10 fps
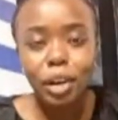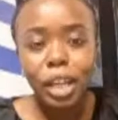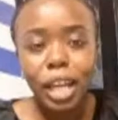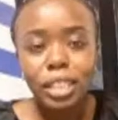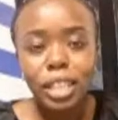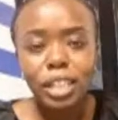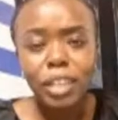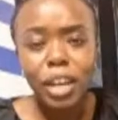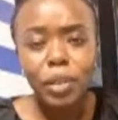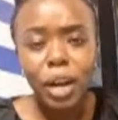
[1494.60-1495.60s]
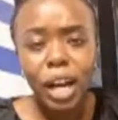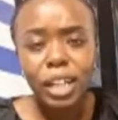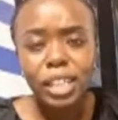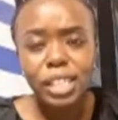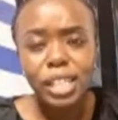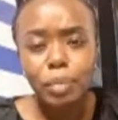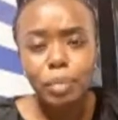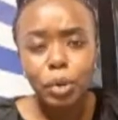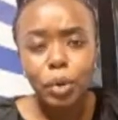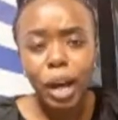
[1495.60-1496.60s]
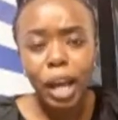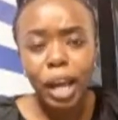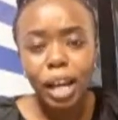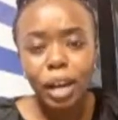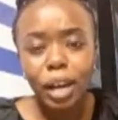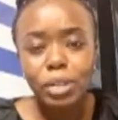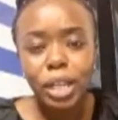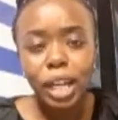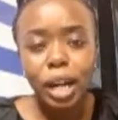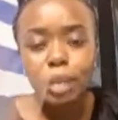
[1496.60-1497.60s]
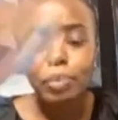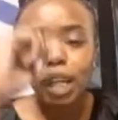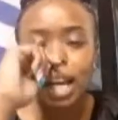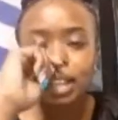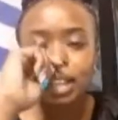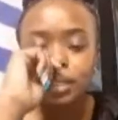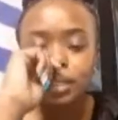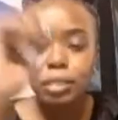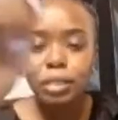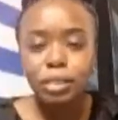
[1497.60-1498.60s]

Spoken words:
Okay, Jennifer, your hand is up. Go ahead. I was winding up the class.